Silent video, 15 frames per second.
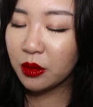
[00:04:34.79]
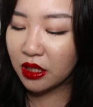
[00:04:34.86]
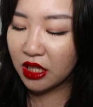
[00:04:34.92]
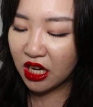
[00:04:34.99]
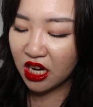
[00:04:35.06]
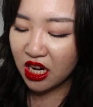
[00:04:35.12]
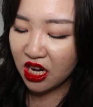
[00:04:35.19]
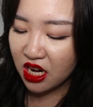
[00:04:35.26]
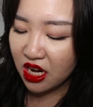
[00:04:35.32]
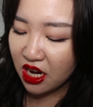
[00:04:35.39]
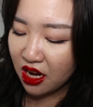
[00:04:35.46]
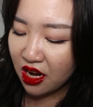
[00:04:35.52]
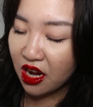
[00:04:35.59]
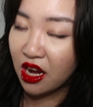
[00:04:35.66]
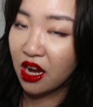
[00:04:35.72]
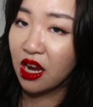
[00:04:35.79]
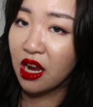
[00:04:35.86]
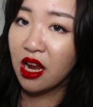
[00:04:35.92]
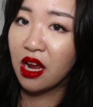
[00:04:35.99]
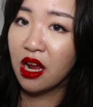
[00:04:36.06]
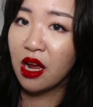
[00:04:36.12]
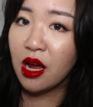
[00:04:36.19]
okay?
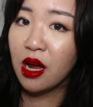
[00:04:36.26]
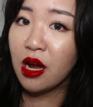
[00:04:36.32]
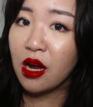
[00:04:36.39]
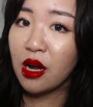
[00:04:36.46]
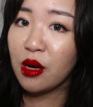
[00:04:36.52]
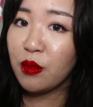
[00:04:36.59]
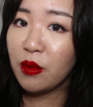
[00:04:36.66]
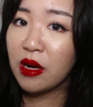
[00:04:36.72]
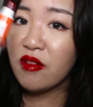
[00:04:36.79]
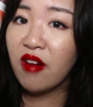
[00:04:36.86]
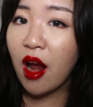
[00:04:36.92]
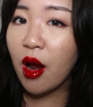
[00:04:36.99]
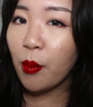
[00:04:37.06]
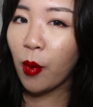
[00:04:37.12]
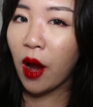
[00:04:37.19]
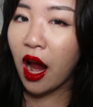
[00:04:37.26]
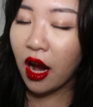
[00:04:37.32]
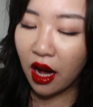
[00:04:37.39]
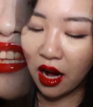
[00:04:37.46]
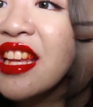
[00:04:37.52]
We're out back.